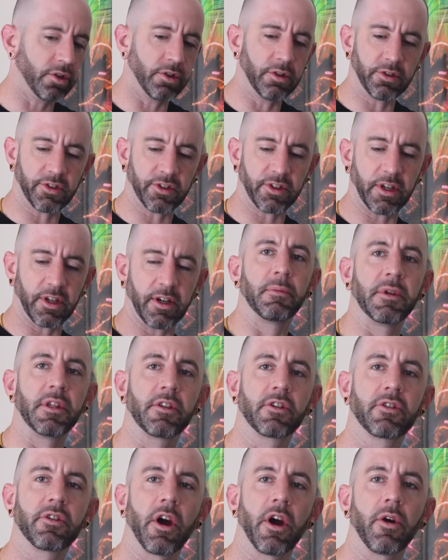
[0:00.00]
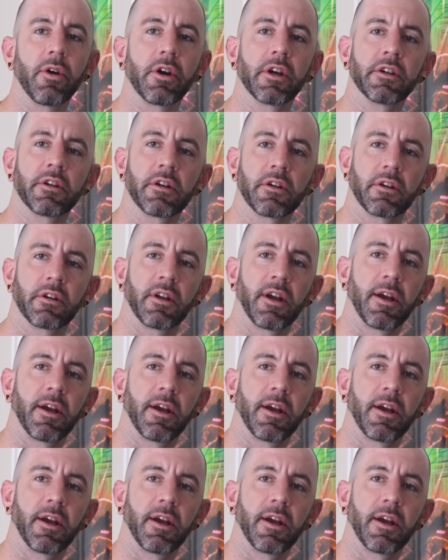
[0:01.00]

used to be the grower